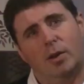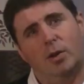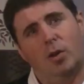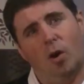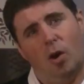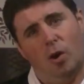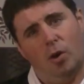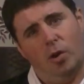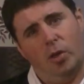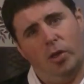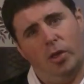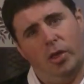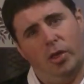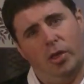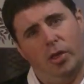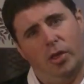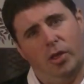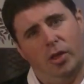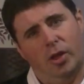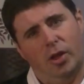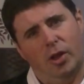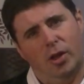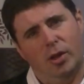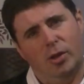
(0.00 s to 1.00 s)
Goth,
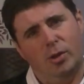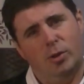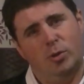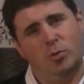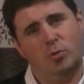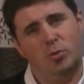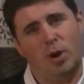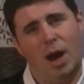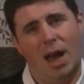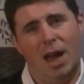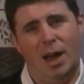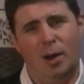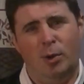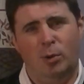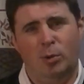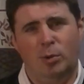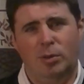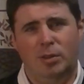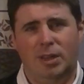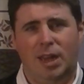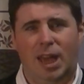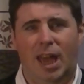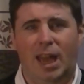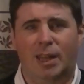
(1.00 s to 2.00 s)

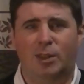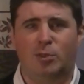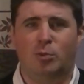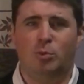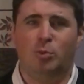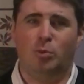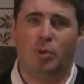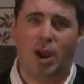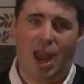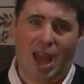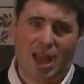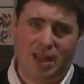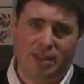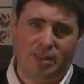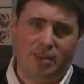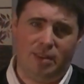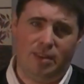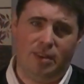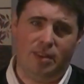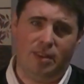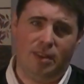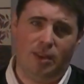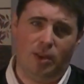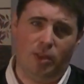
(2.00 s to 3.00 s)
drowned, and rat
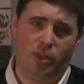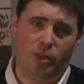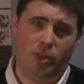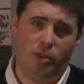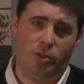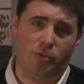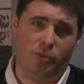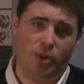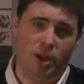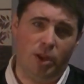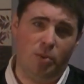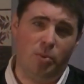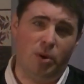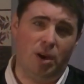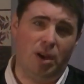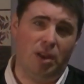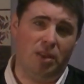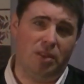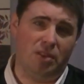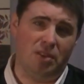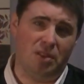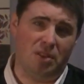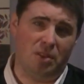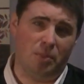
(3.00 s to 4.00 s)
are the three
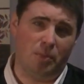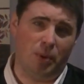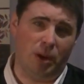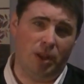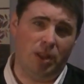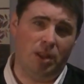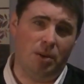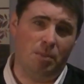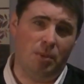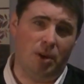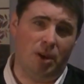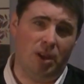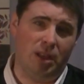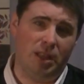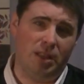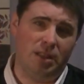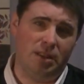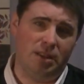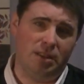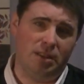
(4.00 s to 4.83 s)
words that spring to mind.